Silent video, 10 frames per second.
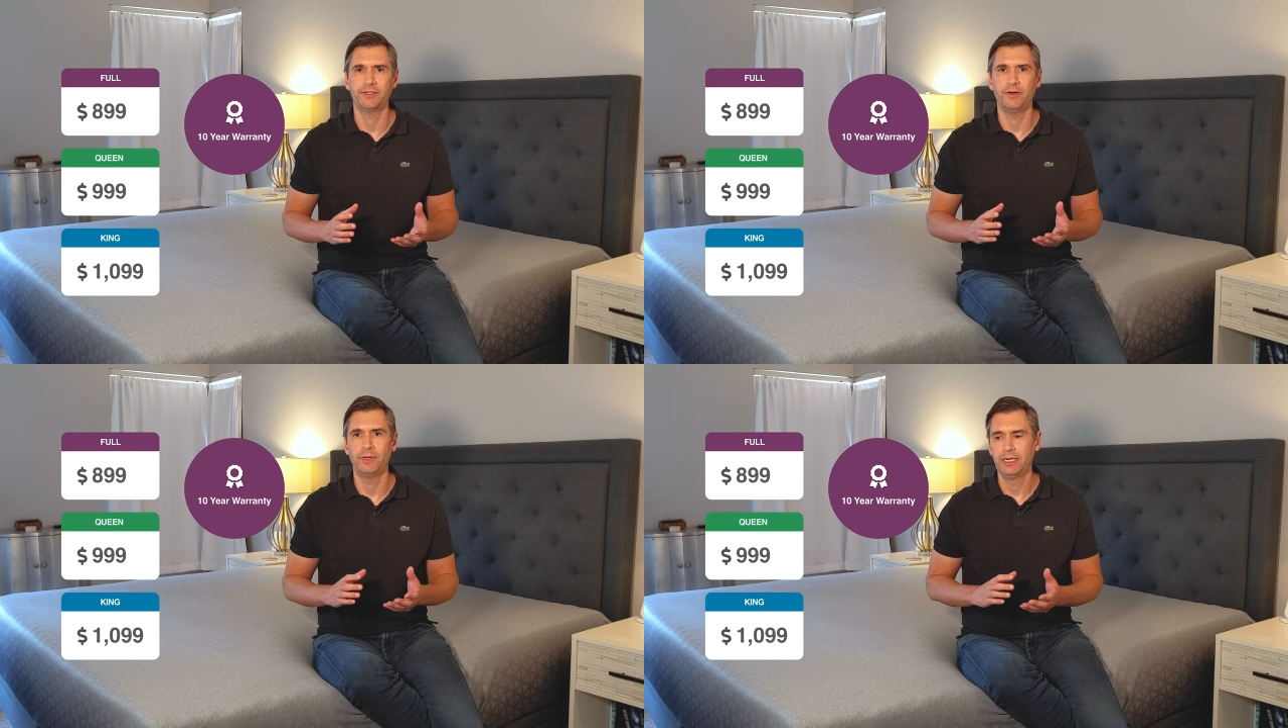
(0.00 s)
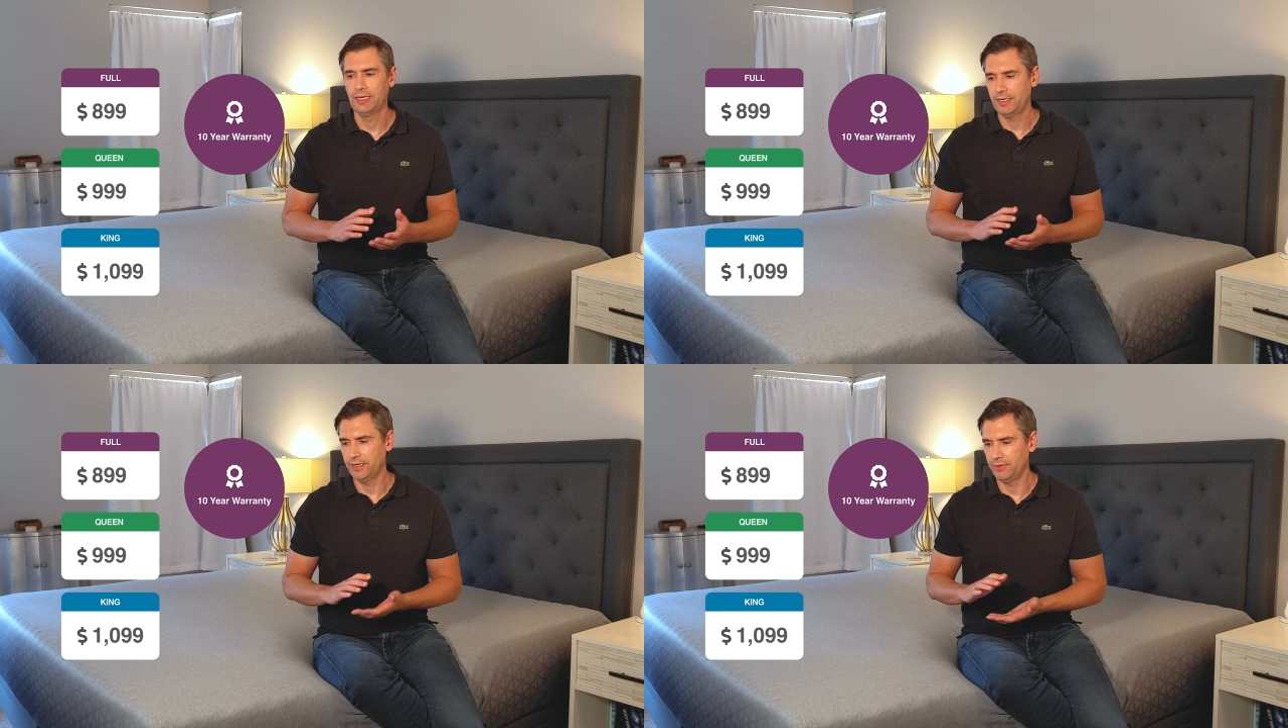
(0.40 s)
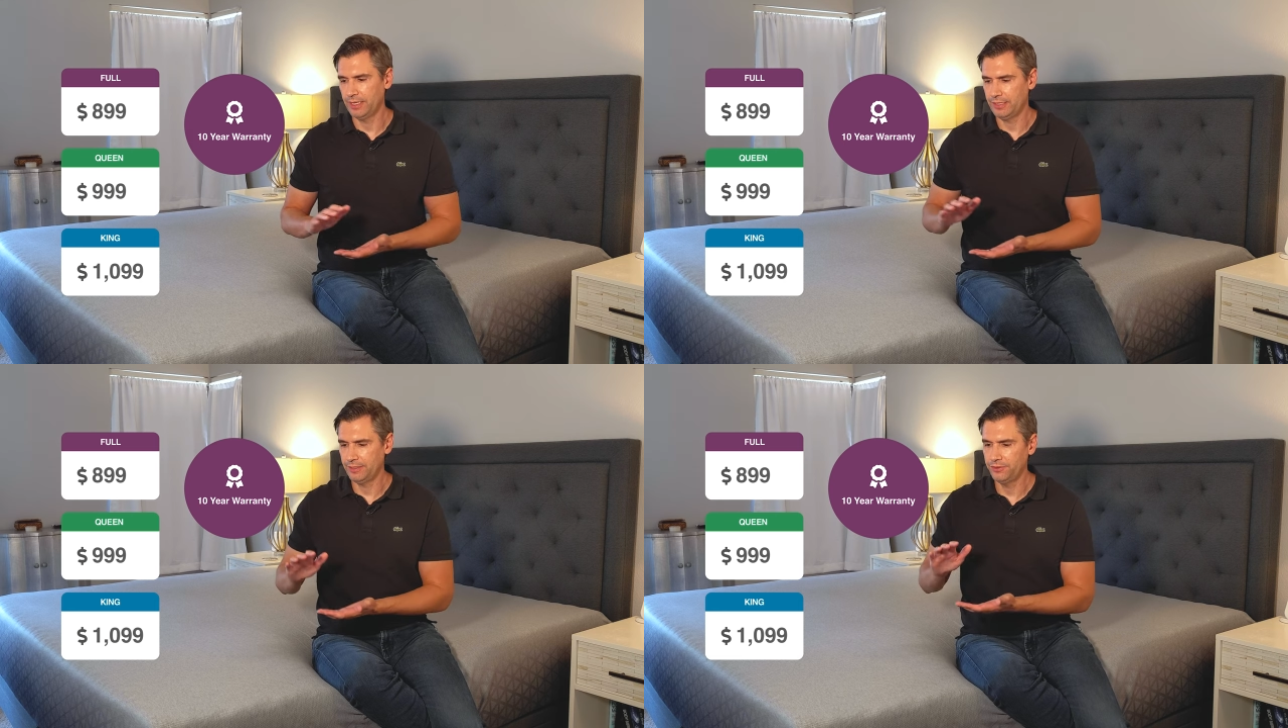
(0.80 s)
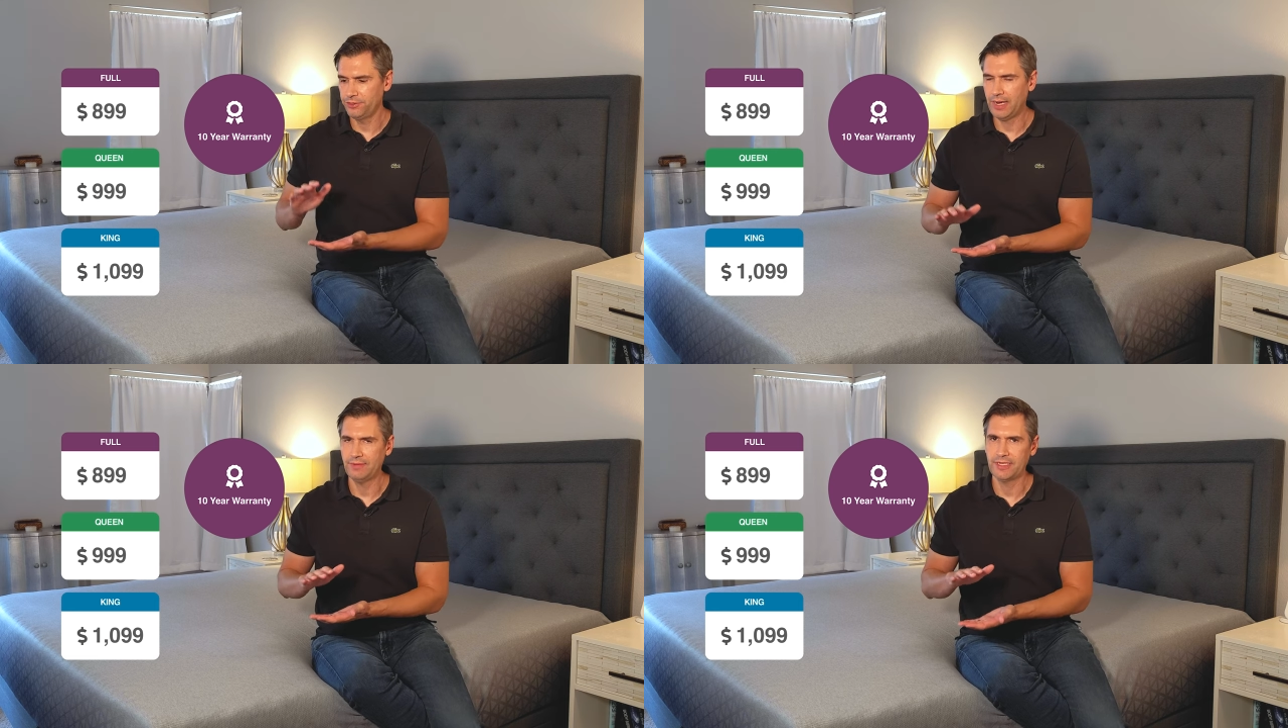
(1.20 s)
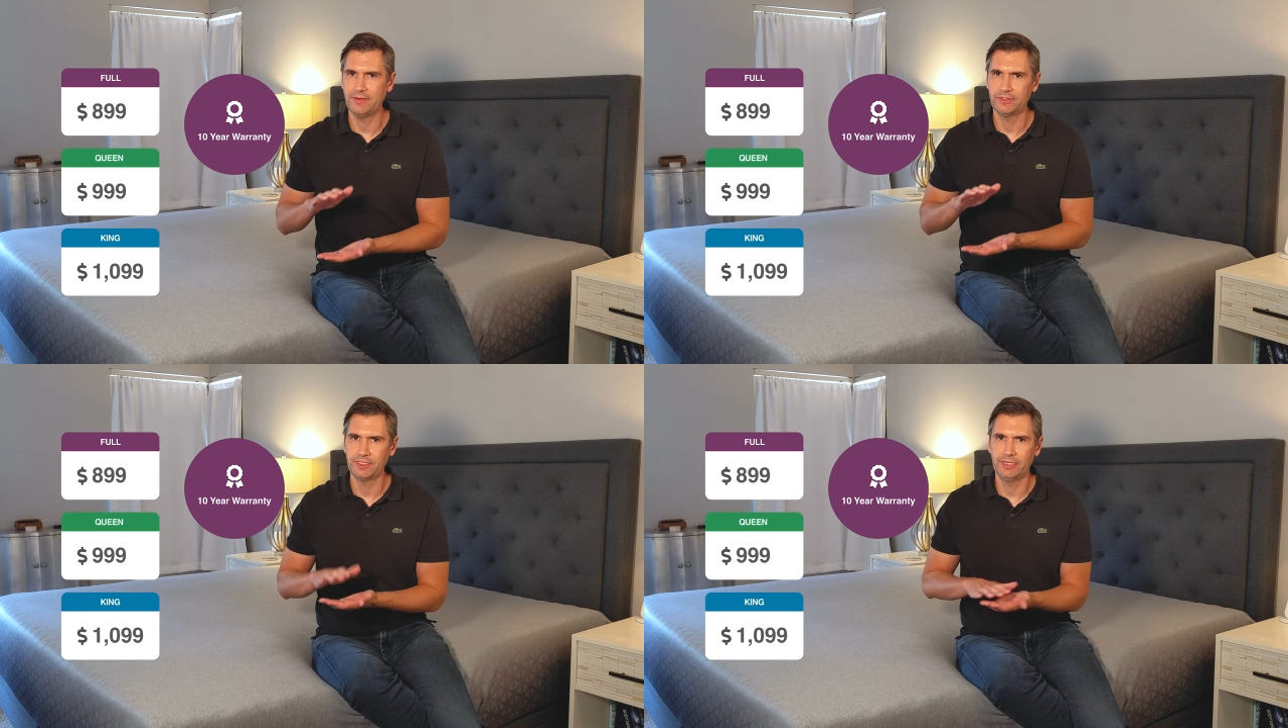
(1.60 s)
So, you know, you do have to
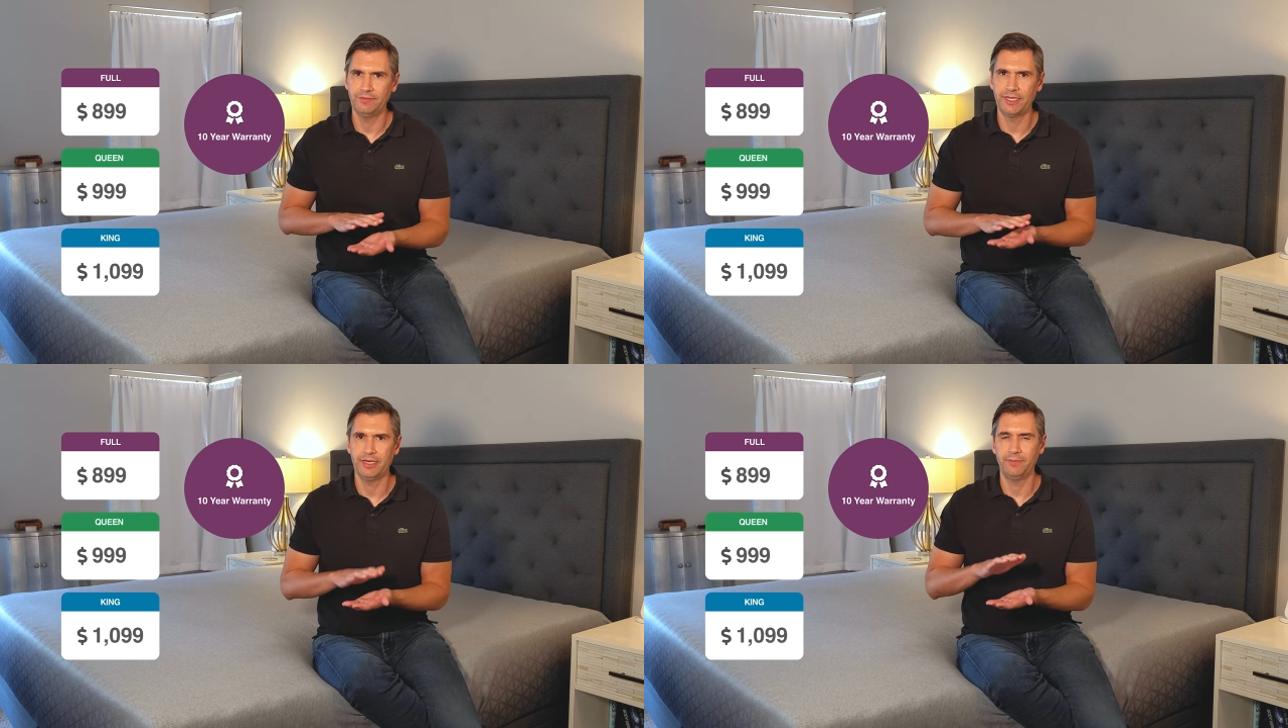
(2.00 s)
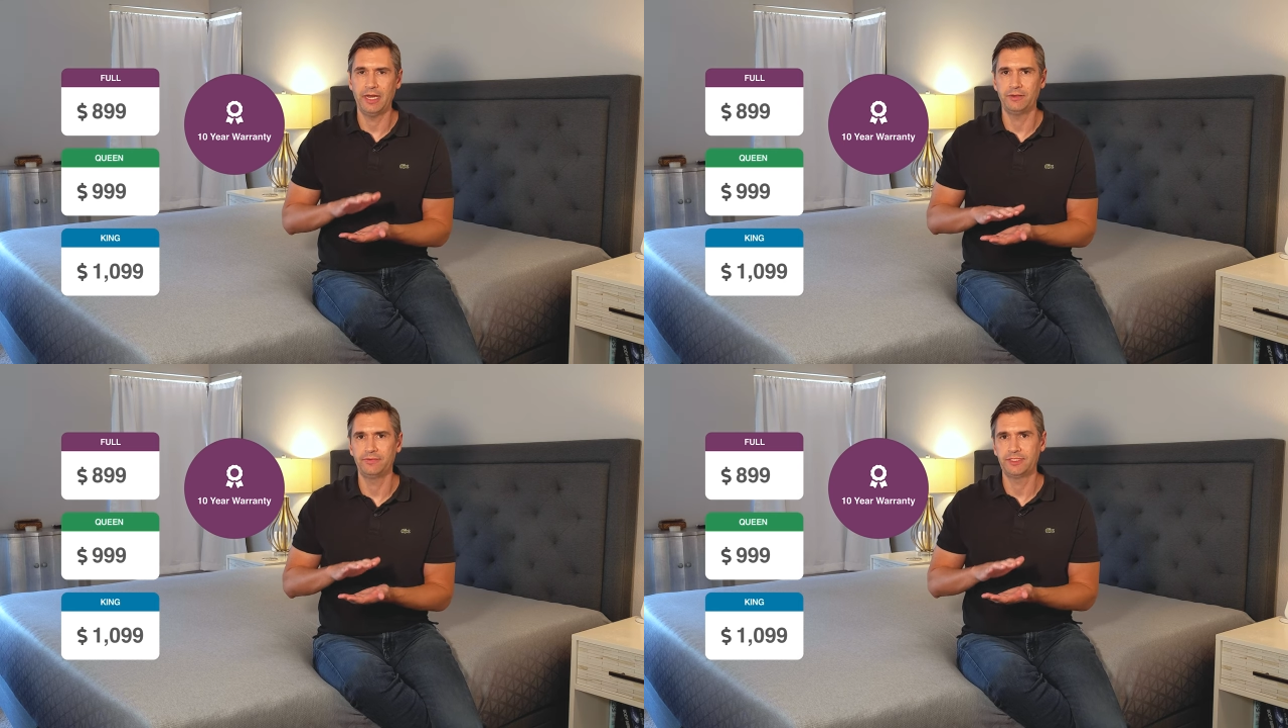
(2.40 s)
have a significant amount of